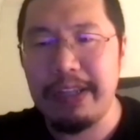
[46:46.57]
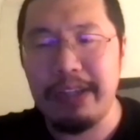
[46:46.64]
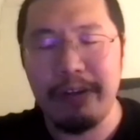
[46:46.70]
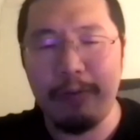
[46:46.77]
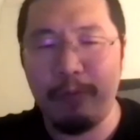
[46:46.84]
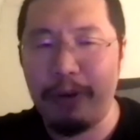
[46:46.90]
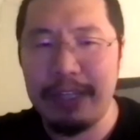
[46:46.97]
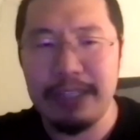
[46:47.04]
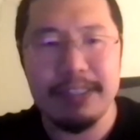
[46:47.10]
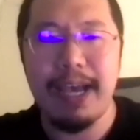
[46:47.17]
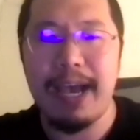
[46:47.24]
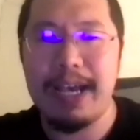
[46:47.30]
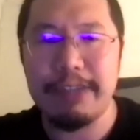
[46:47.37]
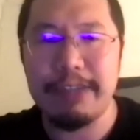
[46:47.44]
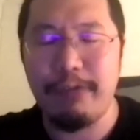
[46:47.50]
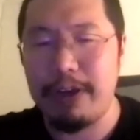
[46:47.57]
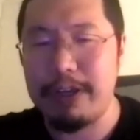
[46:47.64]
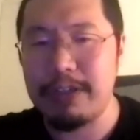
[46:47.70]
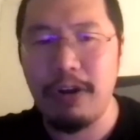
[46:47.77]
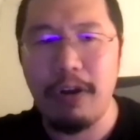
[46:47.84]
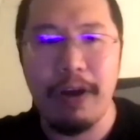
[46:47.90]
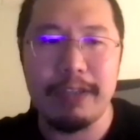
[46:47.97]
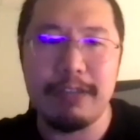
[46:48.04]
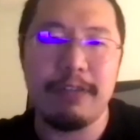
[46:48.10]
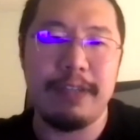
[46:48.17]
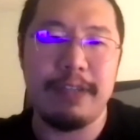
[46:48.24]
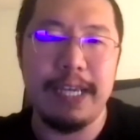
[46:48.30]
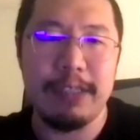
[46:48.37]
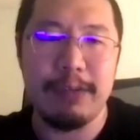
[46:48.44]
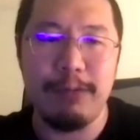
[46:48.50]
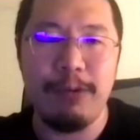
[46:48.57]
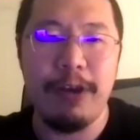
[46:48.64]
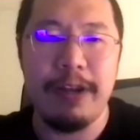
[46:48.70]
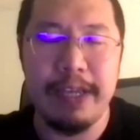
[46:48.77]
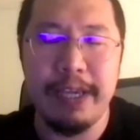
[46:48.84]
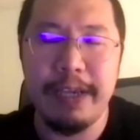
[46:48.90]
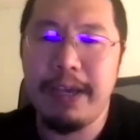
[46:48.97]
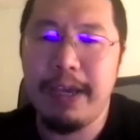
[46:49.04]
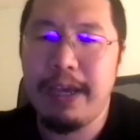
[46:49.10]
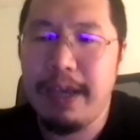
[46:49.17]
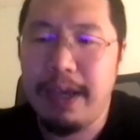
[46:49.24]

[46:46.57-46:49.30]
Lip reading: a task for as long as you need, really.